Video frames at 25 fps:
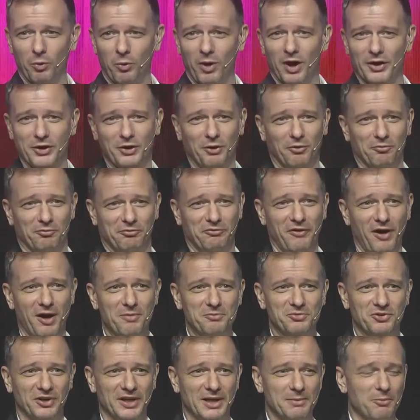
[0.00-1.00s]
to work on
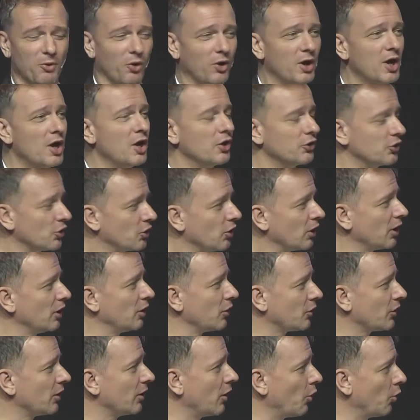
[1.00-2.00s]
farms anymore. You've got to
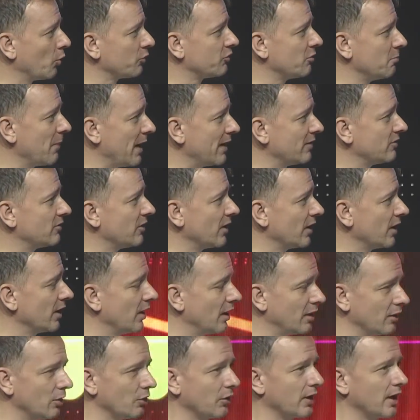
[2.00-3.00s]
look at automating
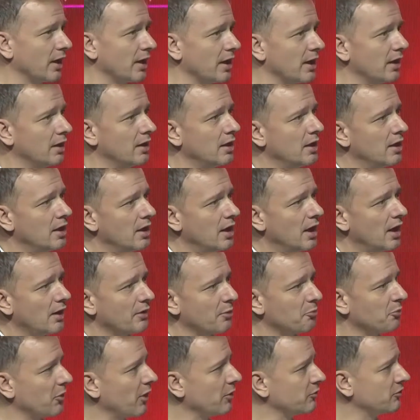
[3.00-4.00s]
and looking at
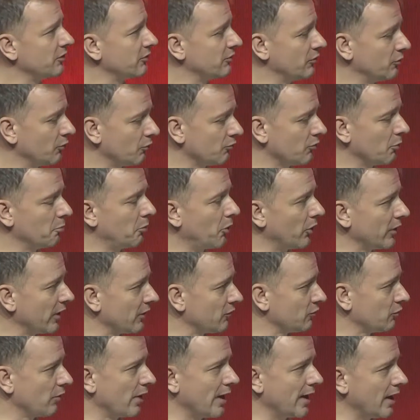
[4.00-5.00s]
other processes or
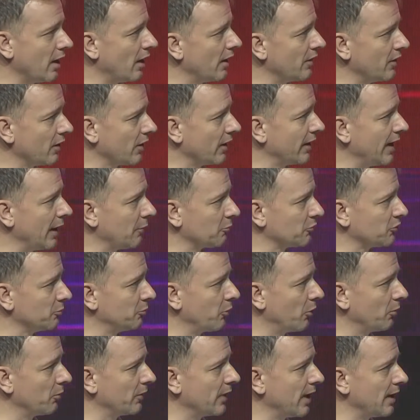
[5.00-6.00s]
robotics or AI that can help
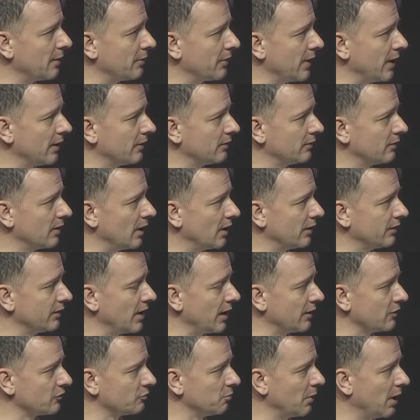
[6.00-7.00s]
support with
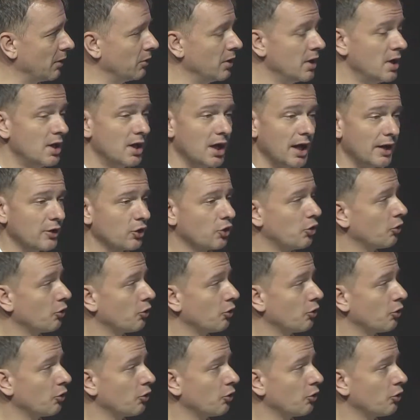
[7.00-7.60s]
that as well. And of